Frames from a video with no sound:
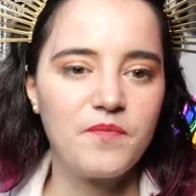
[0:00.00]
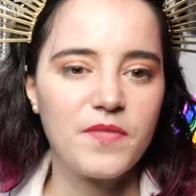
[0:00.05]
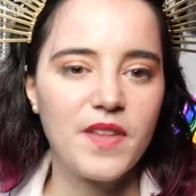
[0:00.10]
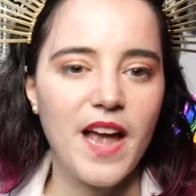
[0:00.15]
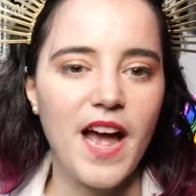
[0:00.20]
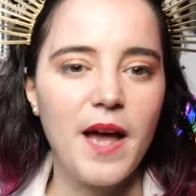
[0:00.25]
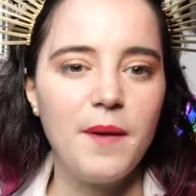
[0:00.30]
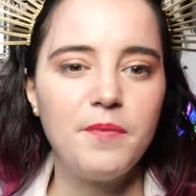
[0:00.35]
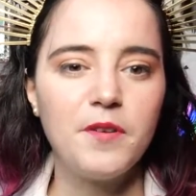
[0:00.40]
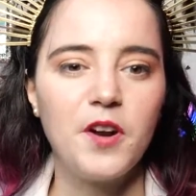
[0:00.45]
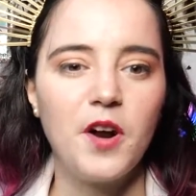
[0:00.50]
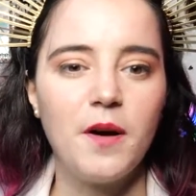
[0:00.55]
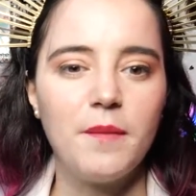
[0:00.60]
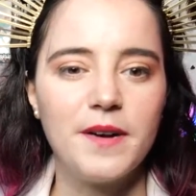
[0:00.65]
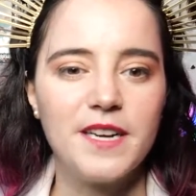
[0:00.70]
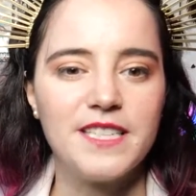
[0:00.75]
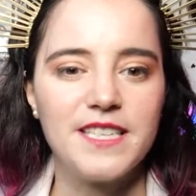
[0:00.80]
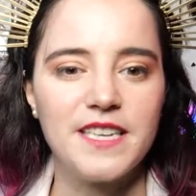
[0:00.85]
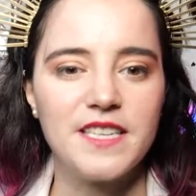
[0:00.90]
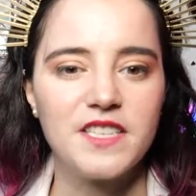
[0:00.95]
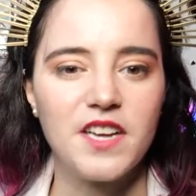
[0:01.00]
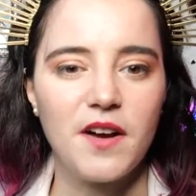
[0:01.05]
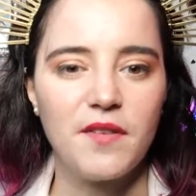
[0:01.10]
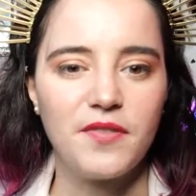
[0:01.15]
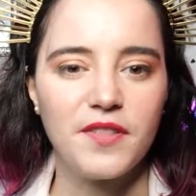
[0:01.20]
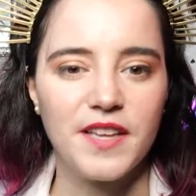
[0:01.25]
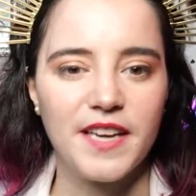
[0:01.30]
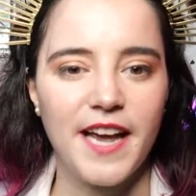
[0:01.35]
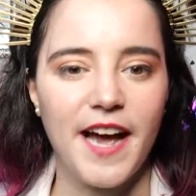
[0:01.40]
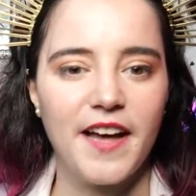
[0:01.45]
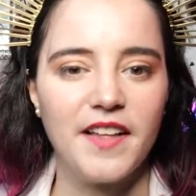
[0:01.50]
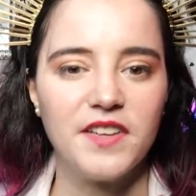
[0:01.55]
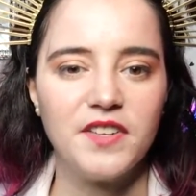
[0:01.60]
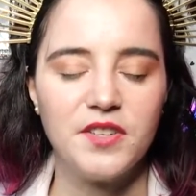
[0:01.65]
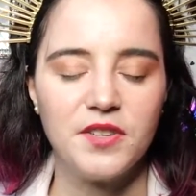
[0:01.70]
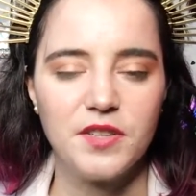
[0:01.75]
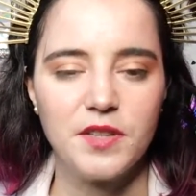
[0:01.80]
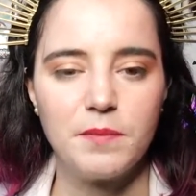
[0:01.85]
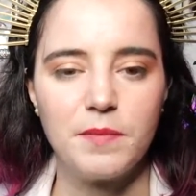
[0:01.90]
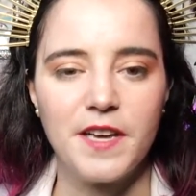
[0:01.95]
I put all my days off in the
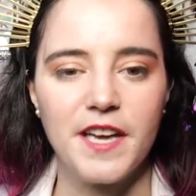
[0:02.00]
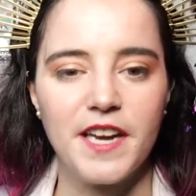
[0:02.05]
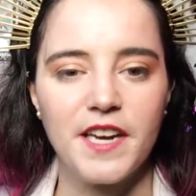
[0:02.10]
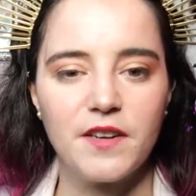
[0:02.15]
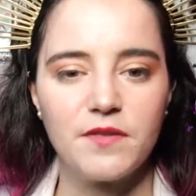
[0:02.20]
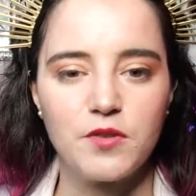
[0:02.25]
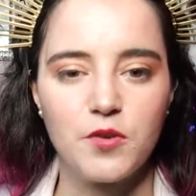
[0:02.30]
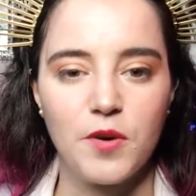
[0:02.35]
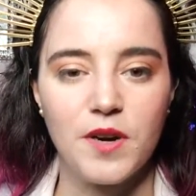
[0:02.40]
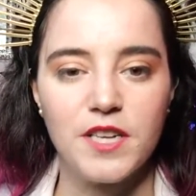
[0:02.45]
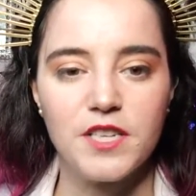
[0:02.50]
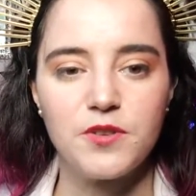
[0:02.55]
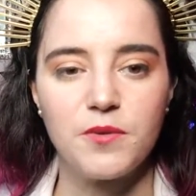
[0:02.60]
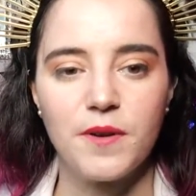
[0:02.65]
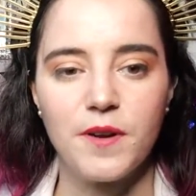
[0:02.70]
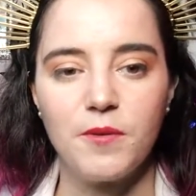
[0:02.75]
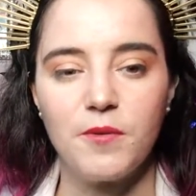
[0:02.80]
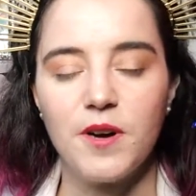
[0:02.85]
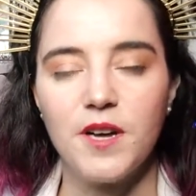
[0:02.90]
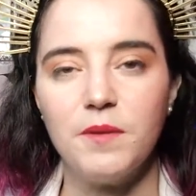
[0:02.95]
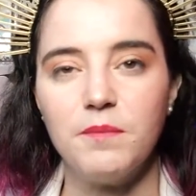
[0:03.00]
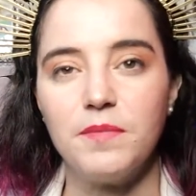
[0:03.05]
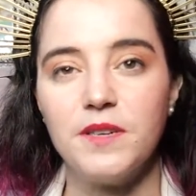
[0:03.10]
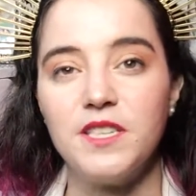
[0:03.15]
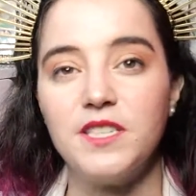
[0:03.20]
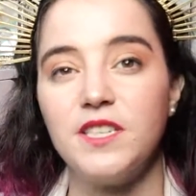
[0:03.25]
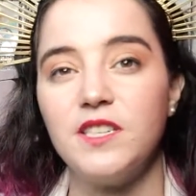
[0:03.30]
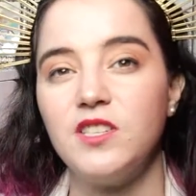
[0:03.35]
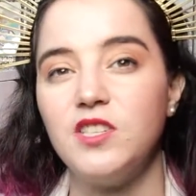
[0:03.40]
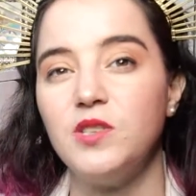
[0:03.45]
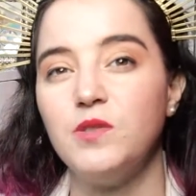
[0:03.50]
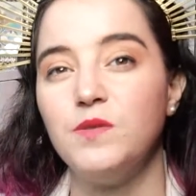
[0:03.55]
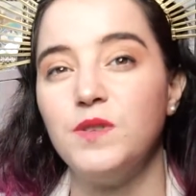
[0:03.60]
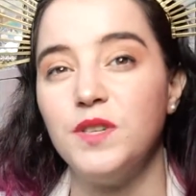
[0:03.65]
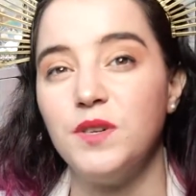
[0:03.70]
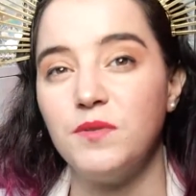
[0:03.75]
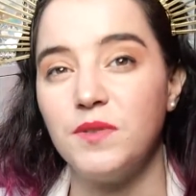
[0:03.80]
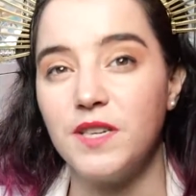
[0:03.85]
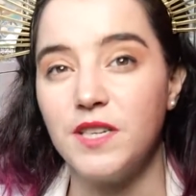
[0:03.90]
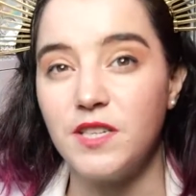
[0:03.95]
calendar at the beginning of 2021, but did you
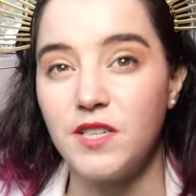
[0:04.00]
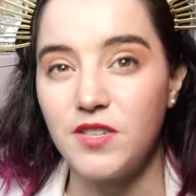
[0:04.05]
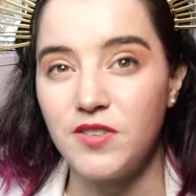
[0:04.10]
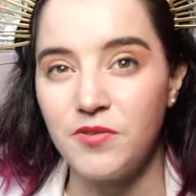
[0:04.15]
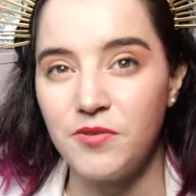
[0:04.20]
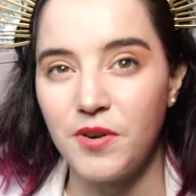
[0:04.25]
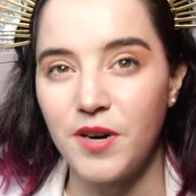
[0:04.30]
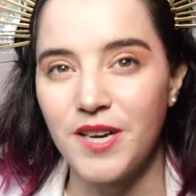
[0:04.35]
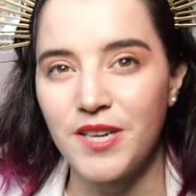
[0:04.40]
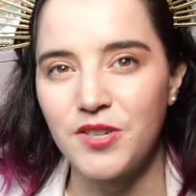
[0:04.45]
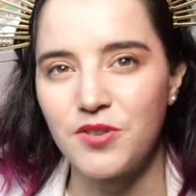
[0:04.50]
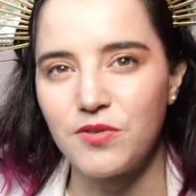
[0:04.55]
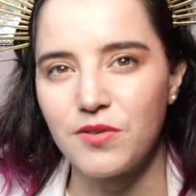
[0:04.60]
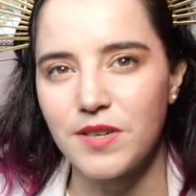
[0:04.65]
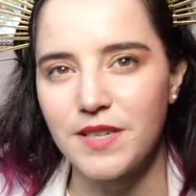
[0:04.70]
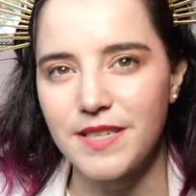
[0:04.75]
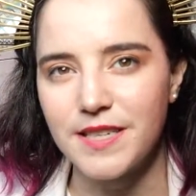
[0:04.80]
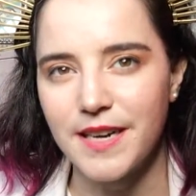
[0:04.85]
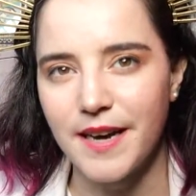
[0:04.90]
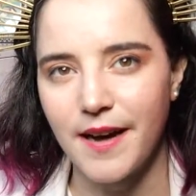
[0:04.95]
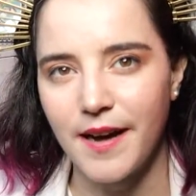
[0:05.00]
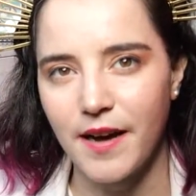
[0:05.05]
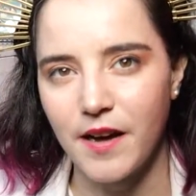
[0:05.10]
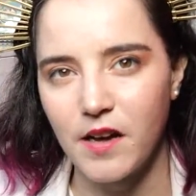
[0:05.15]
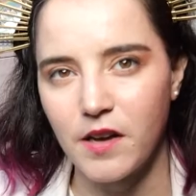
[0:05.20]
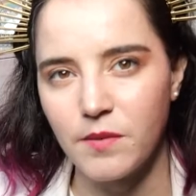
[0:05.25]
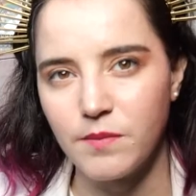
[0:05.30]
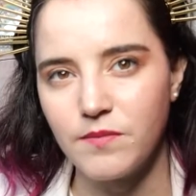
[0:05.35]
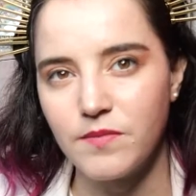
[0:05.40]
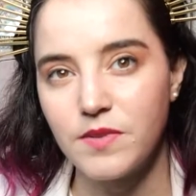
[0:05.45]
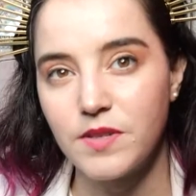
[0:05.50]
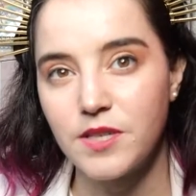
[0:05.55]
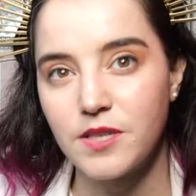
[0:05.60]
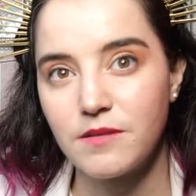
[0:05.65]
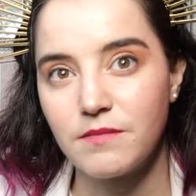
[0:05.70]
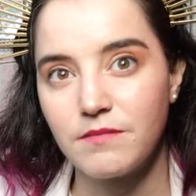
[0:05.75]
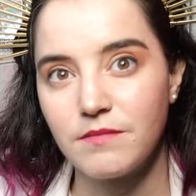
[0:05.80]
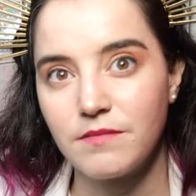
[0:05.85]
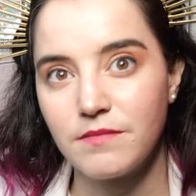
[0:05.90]
do it 200 times?